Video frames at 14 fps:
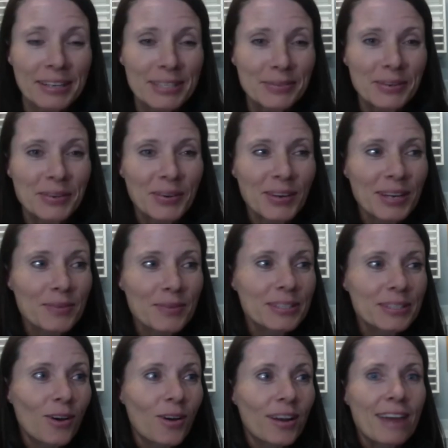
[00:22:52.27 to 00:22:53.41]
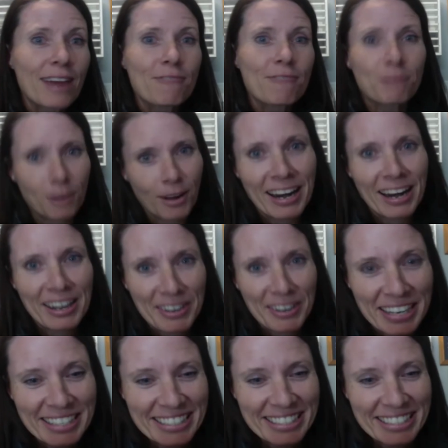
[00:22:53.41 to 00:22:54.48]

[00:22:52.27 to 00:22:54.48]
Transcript: would call it, was on a Friday night.